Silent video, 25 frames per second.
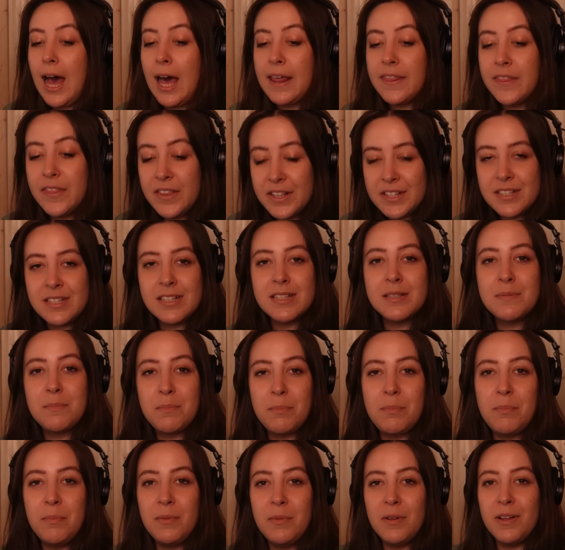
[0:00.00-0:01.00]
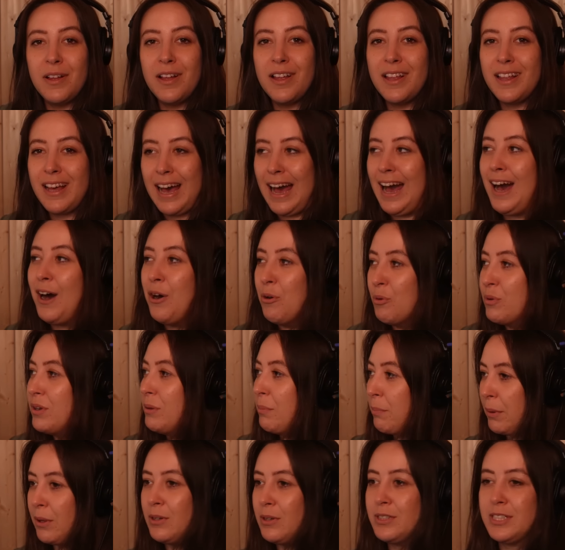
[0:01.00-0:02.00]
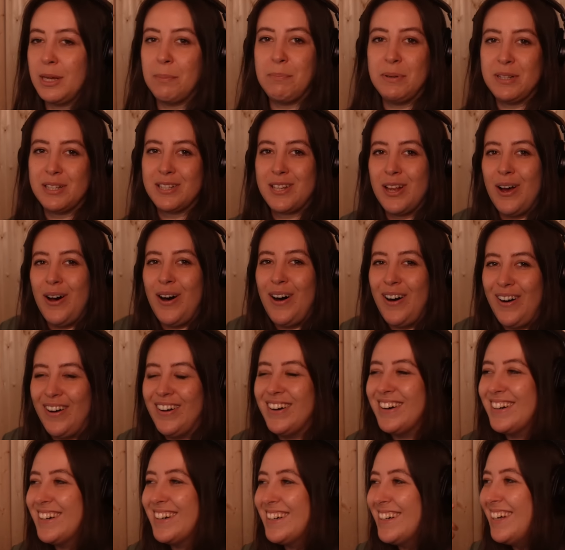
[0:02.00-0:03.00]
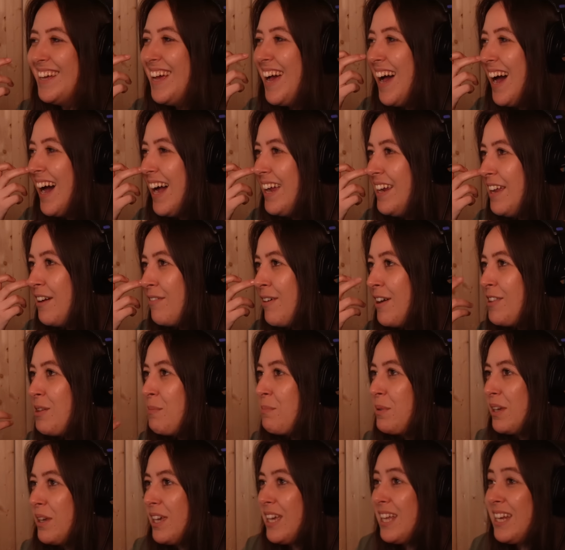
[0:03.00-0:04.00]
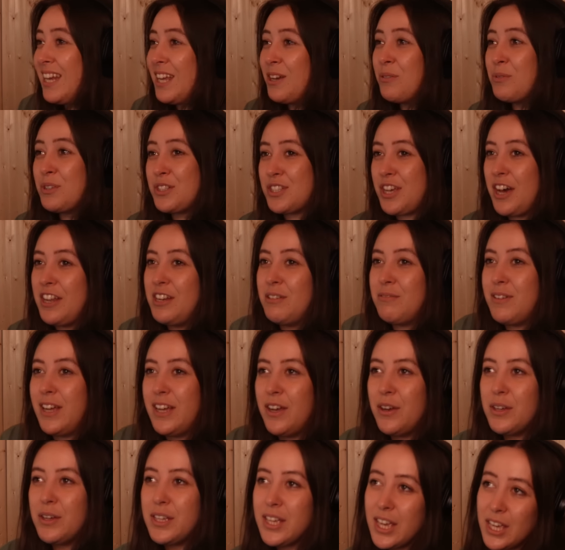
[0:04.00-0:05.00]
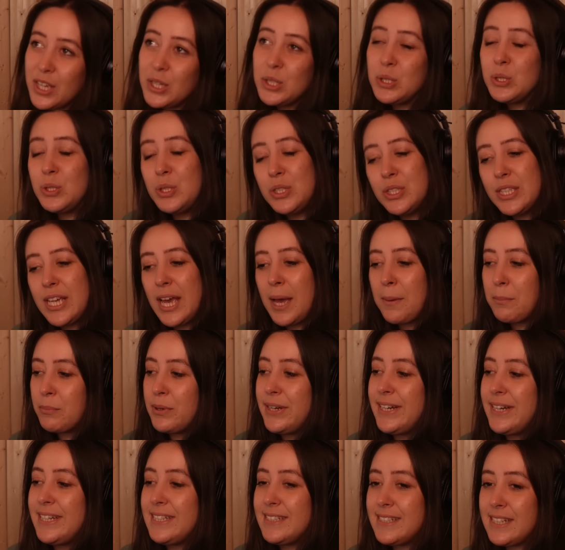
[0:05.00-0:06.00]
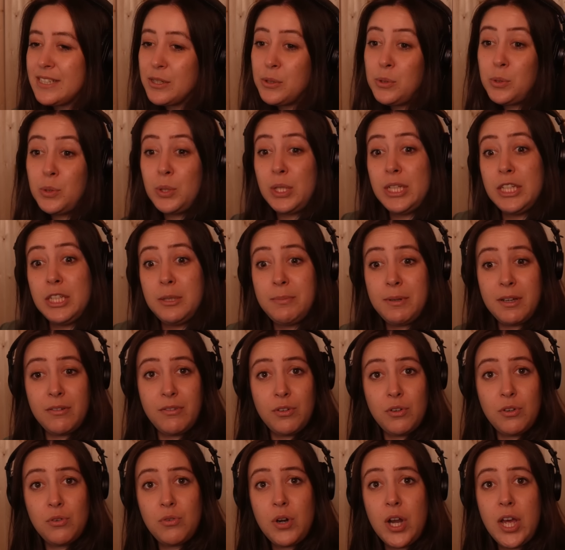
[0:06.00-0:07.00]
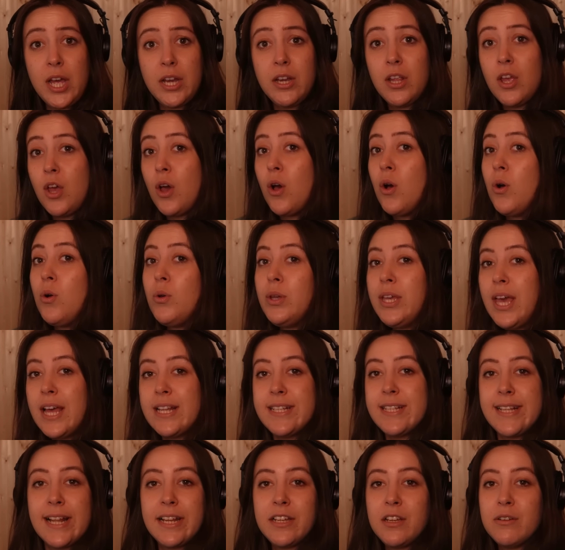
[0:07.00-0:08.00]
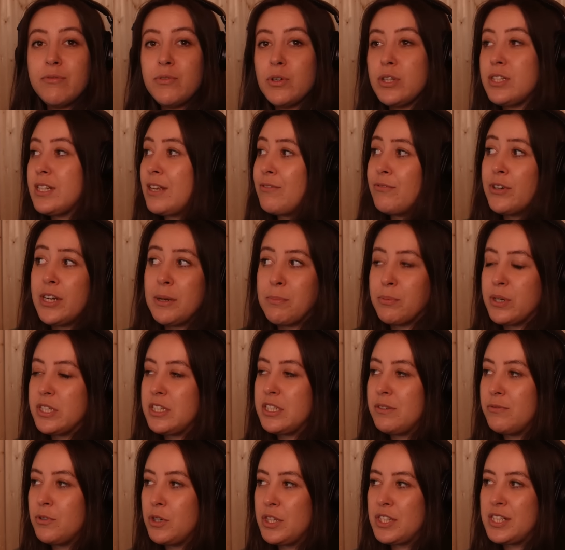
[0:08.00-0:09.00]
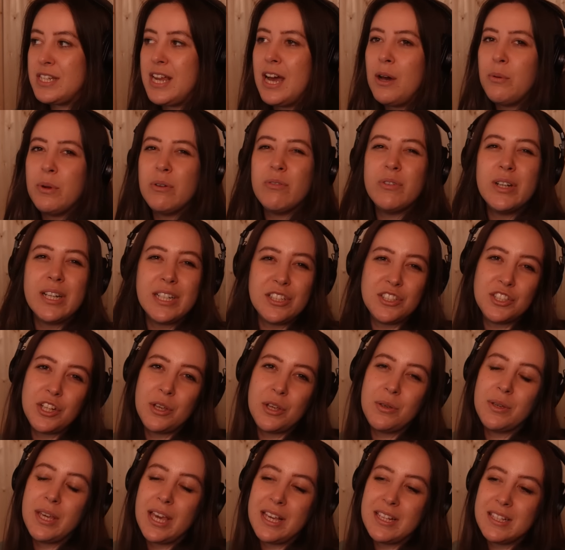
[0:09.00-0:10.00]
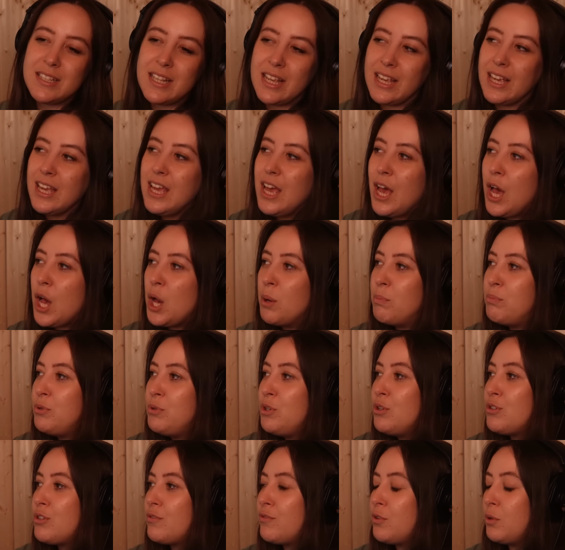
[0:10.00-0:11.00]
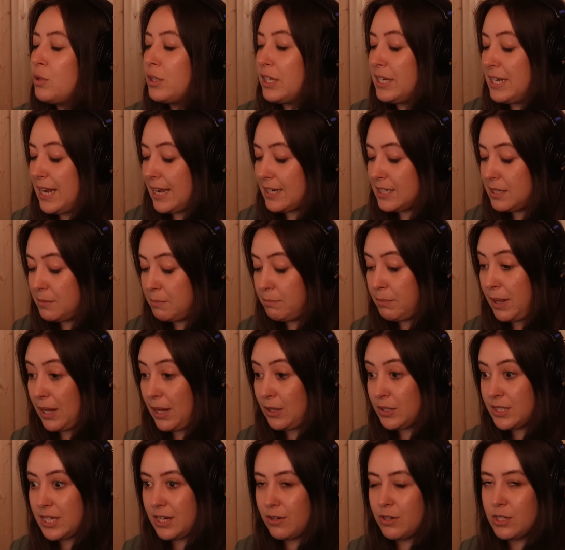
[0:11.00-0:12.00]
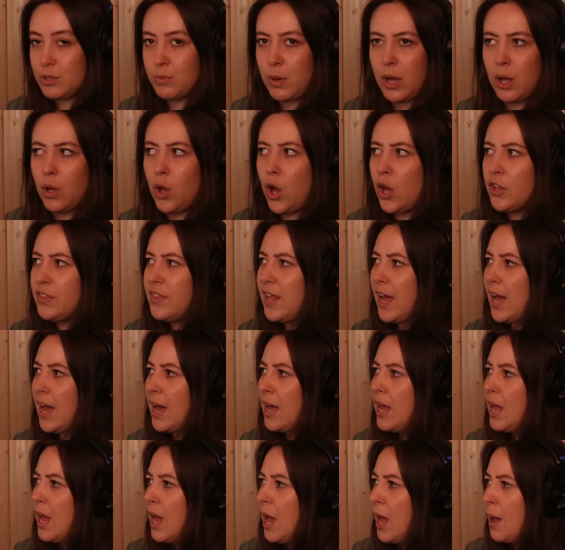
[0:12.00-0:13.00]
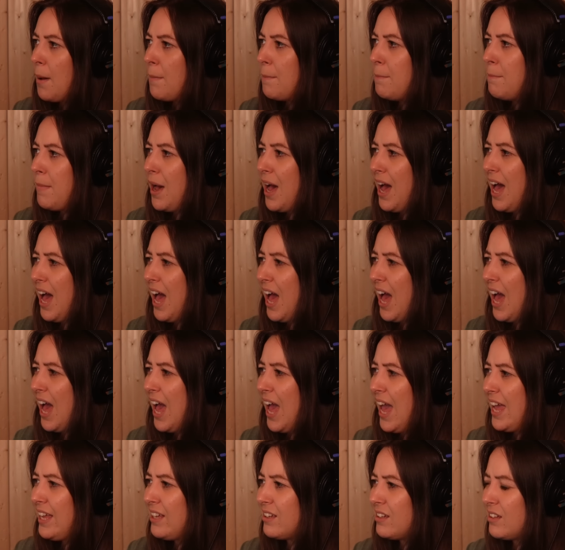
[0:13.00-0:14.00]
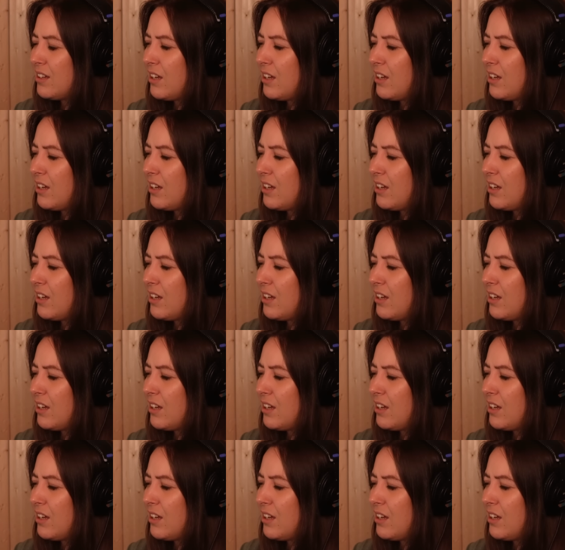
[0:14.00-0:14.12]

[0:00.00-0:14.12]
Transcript: this is how we build up a song. I love how the beginning was kind of like, okay, cool, yeah, pretty singer. Oh, a little bit of a run. Oh, yeah, delicate voice, like really pretty voice. Now we're really showcasing a beautiful connected belt here as well. On that, my